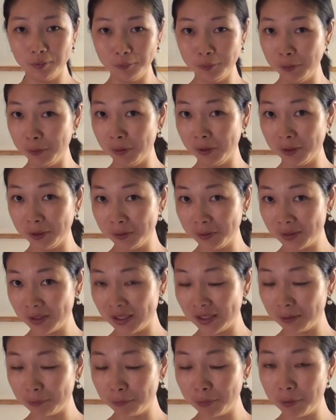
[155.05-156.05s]
we
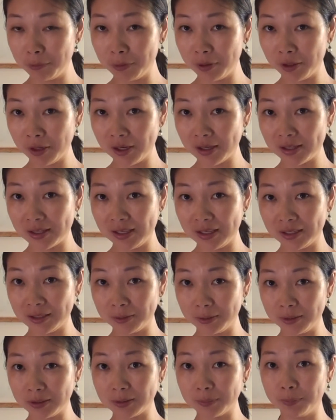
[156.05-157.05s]
will not think
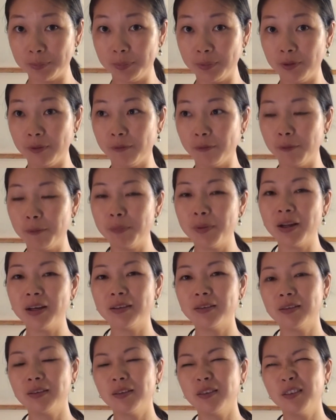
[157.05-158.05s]
it's beautiful.
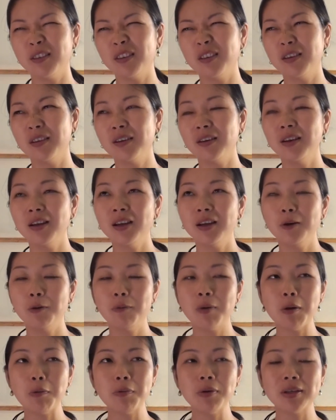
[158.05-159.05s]
But
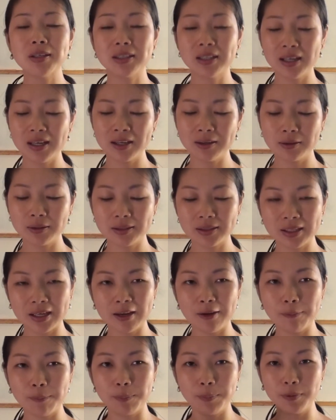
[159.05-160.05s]
when we say
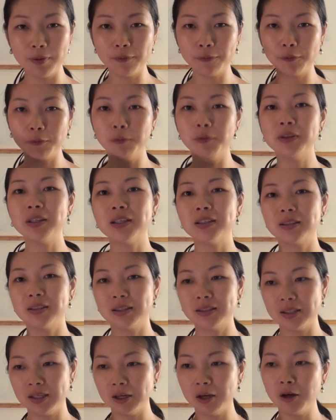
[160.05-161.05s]
beautiful, we just
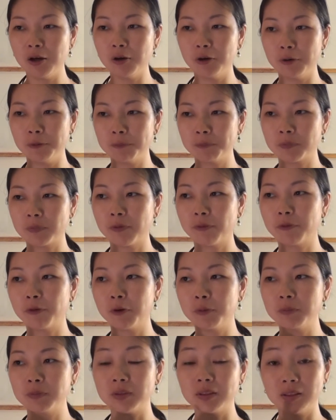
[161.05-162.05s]
say, oh,
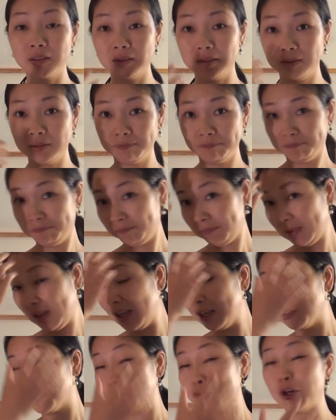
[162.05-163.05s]
from
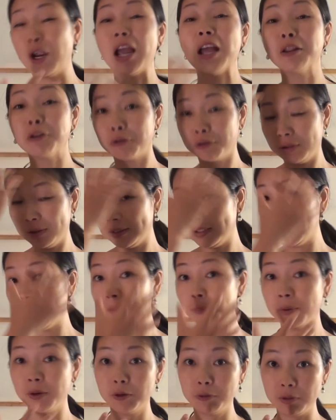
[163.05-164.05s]
in general, the
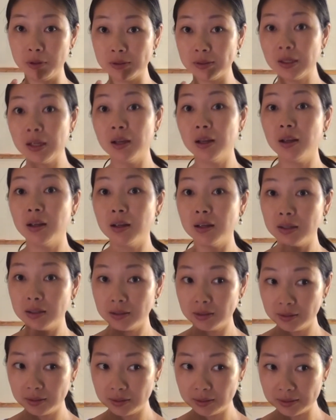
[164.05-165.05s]
appearance.
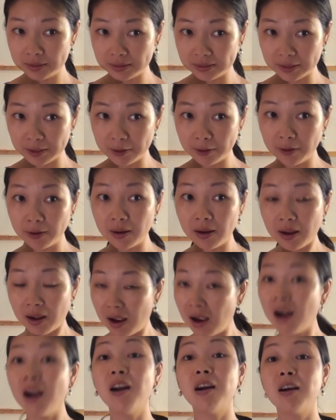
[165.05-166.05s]
There
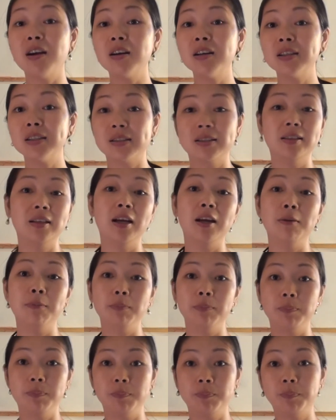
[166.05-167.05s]
are
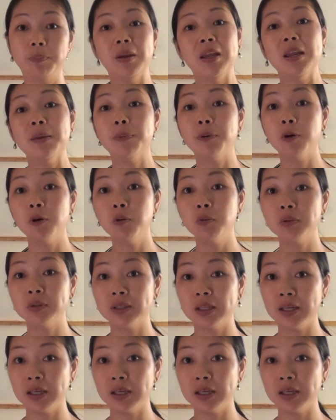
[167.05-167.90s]
some people